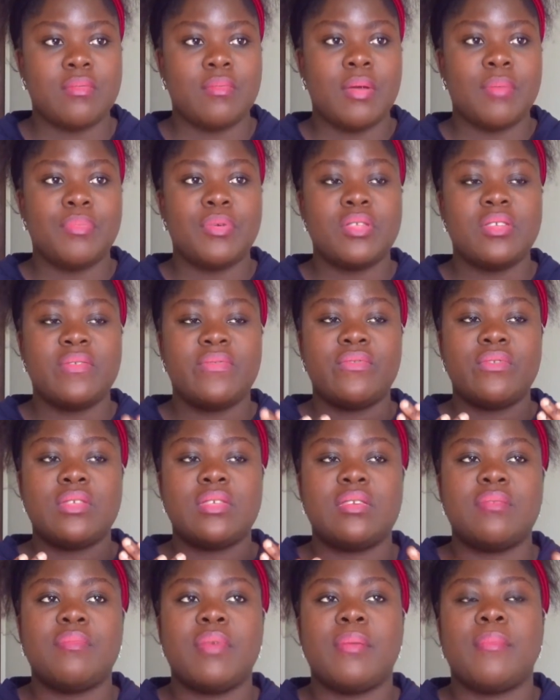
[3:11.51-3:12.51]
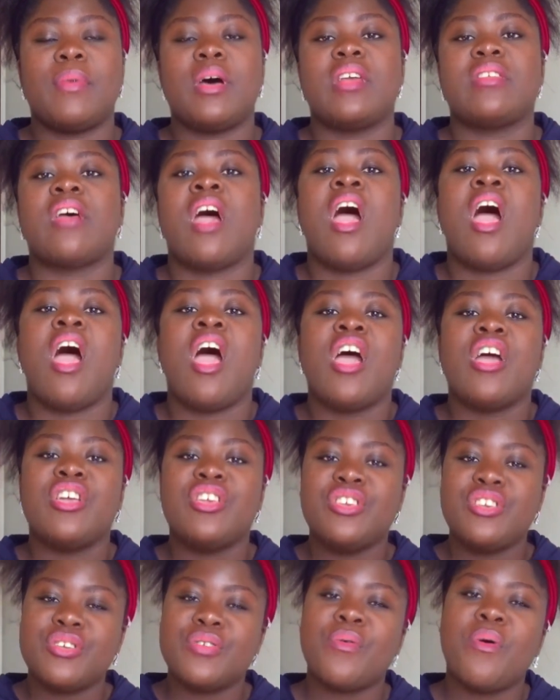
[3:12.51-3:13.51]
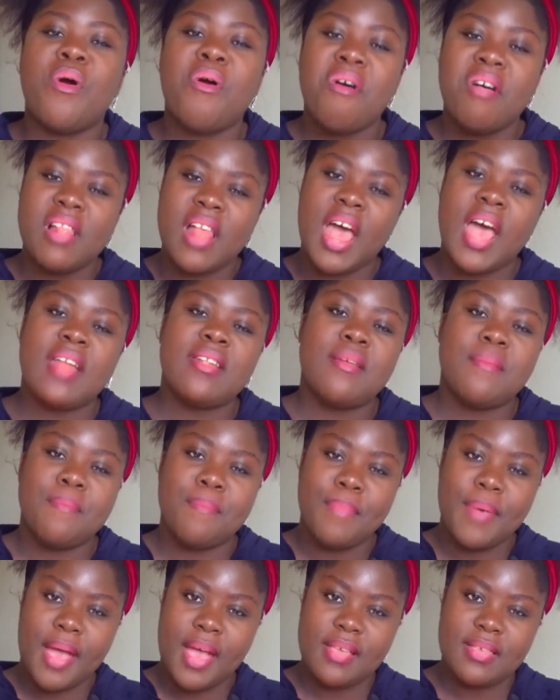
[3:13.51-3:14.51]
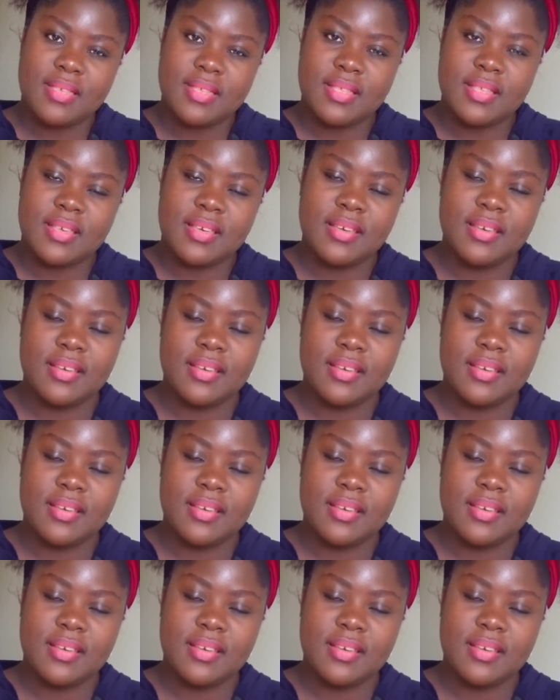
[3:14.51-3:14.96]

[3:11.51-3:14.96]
my beautiful team members. You all are the best.